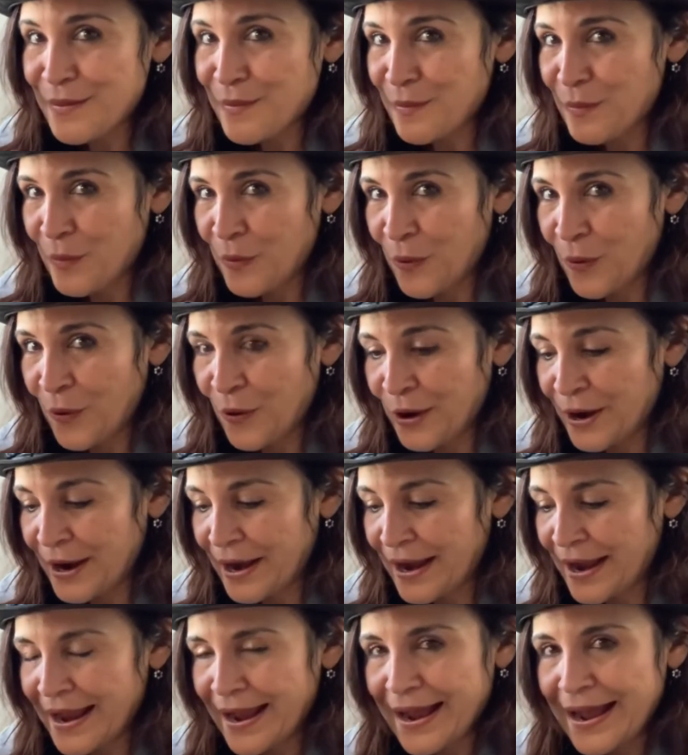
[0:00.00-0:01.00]
more.
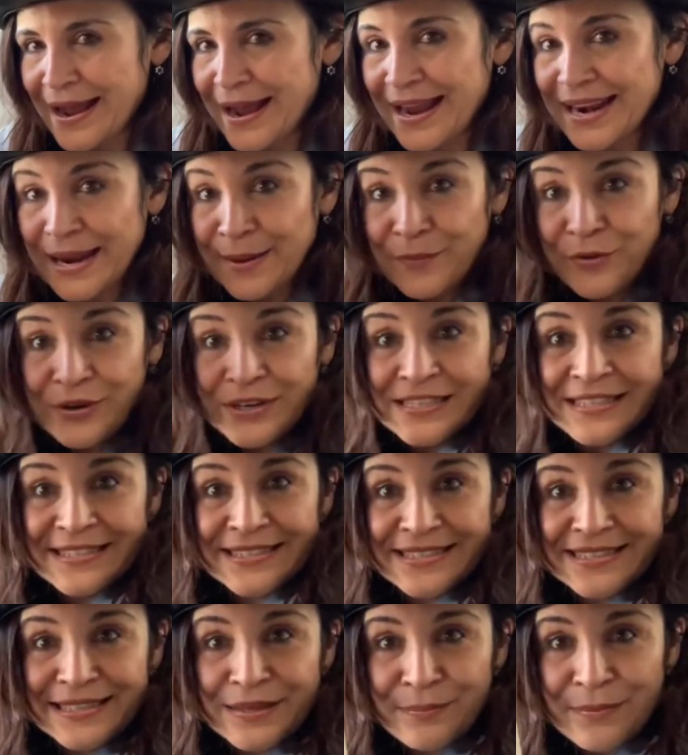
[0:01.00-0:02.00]
And I'm going to
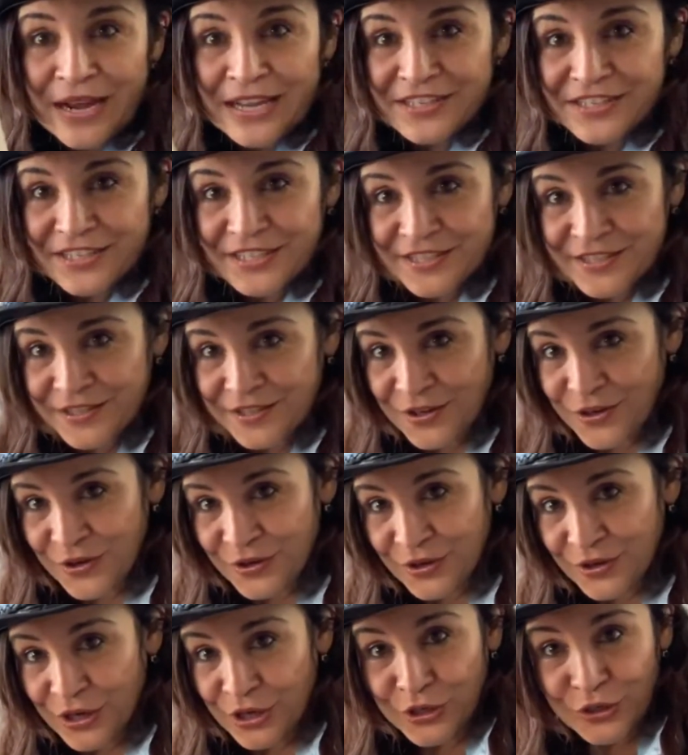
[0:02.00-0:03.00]
sing the magic
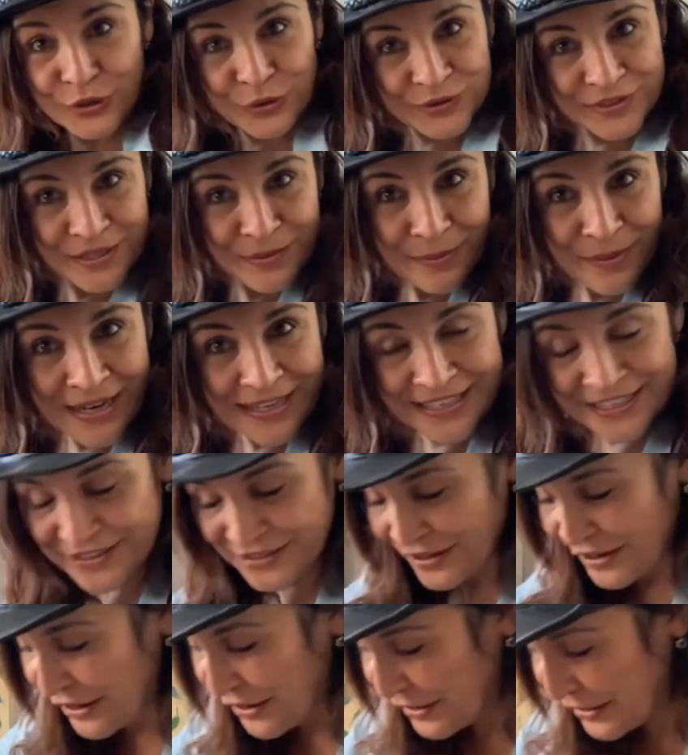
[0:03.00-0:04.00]
song using my
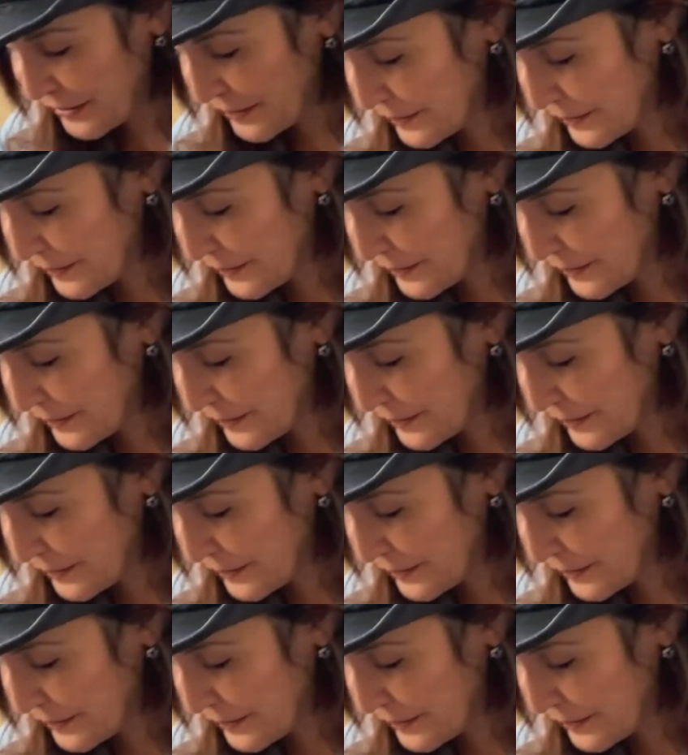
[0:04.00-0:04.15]
guitar.